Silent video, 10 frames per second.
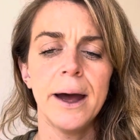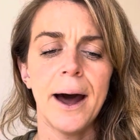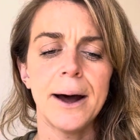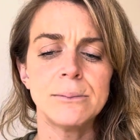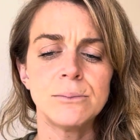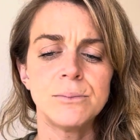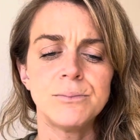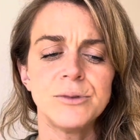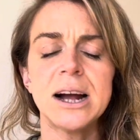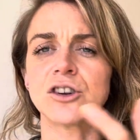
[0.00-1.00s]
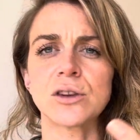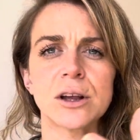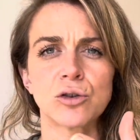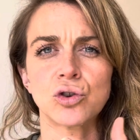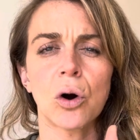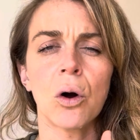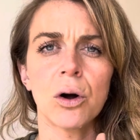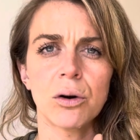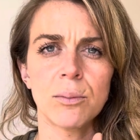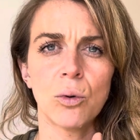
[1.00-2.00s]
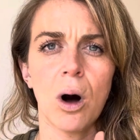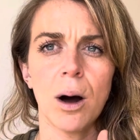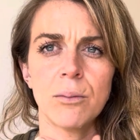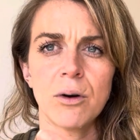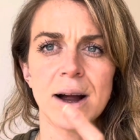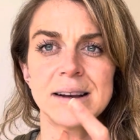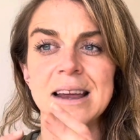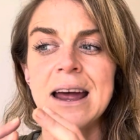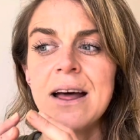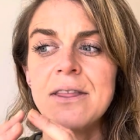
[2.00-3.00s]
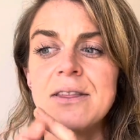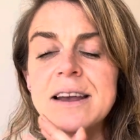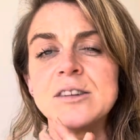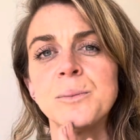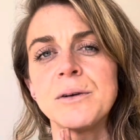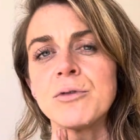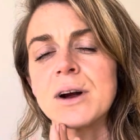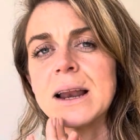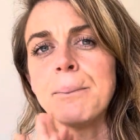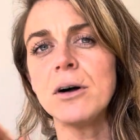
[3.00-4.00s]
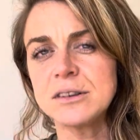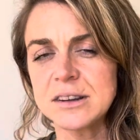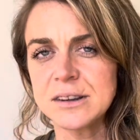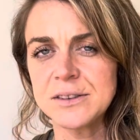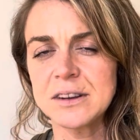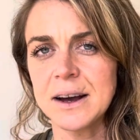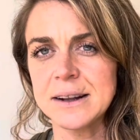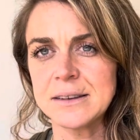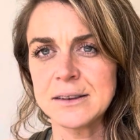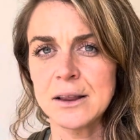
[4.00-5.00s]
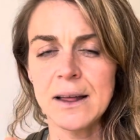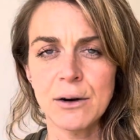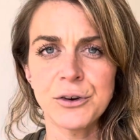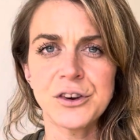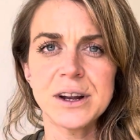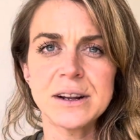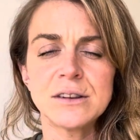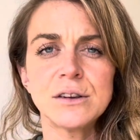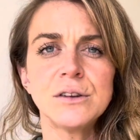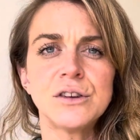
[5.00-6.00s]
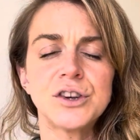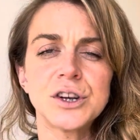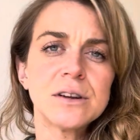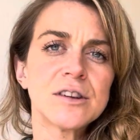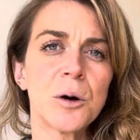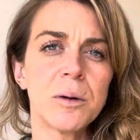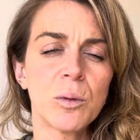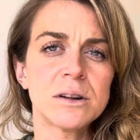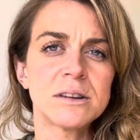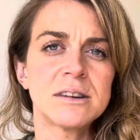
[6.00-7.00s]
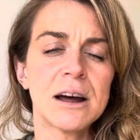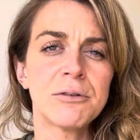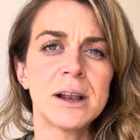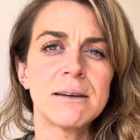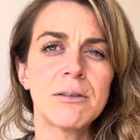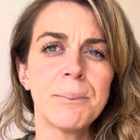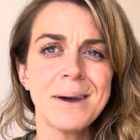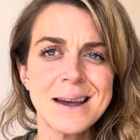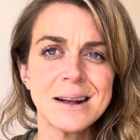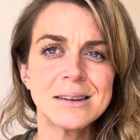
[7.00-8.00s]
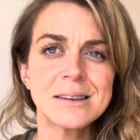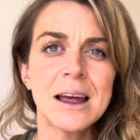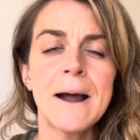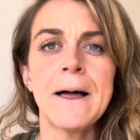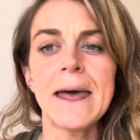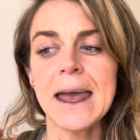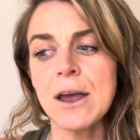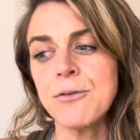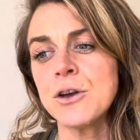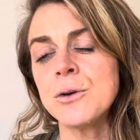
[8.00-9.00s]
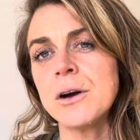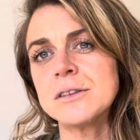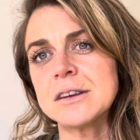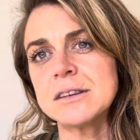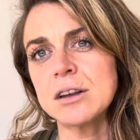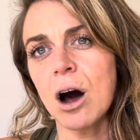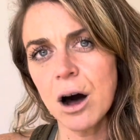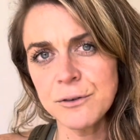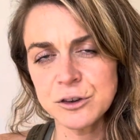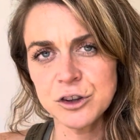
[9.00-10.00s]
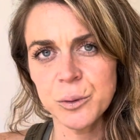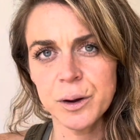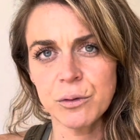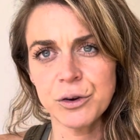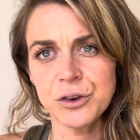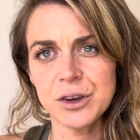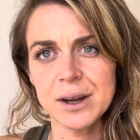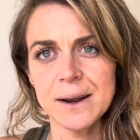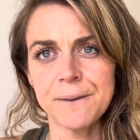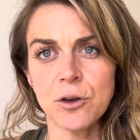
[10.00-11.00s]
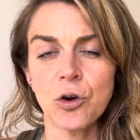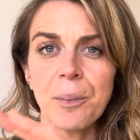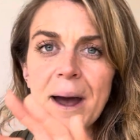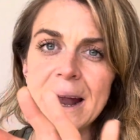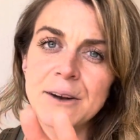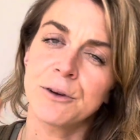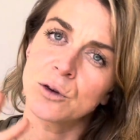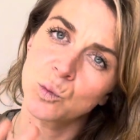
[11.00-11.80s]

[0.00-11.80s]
just like stronger and more upright. These would be really positive signs that that routine suited you, so it would be one to definitely repeat. If you notice after doing a routine that your pain feels